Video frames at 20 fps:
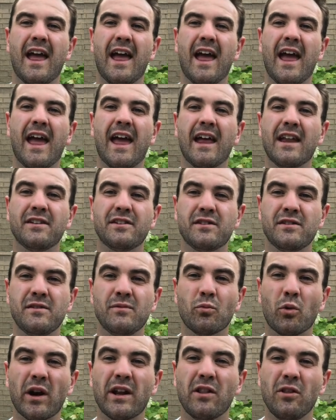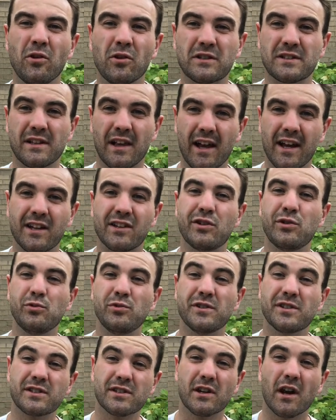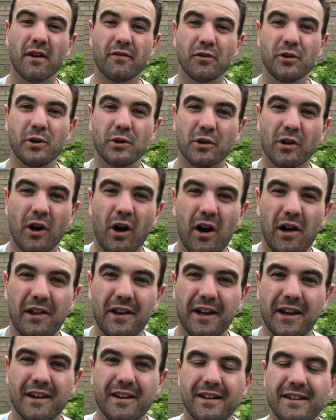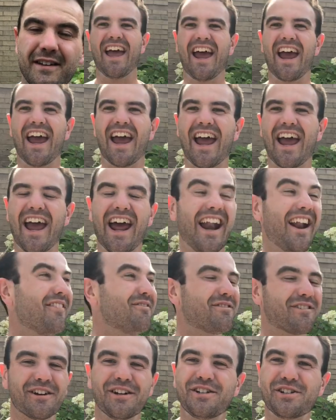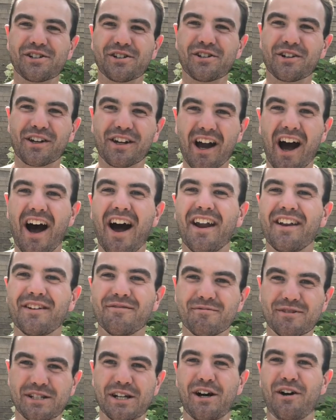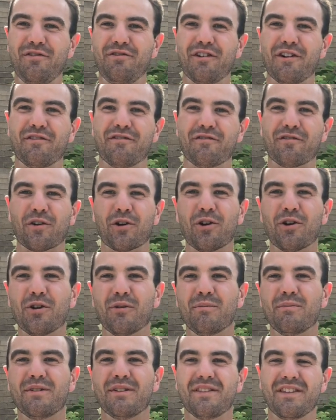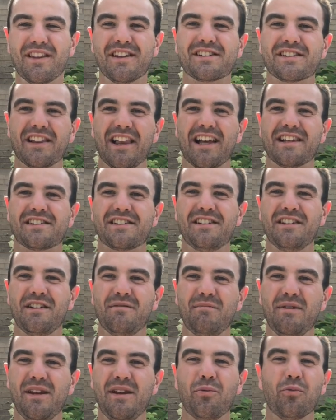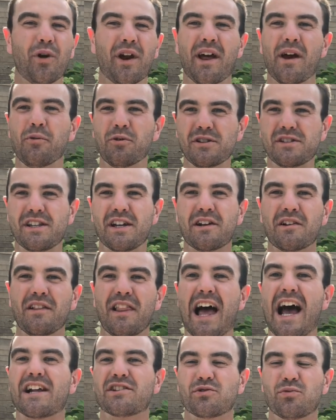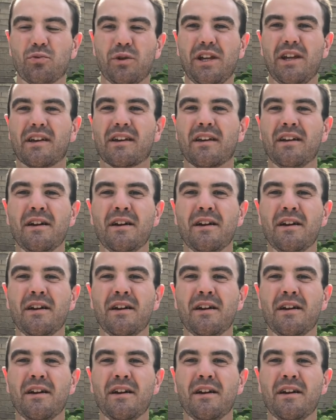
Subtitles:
and what it looks like to discover your calling. And I'm pretty sure God himself affirmed this lesson in me when I was there last week.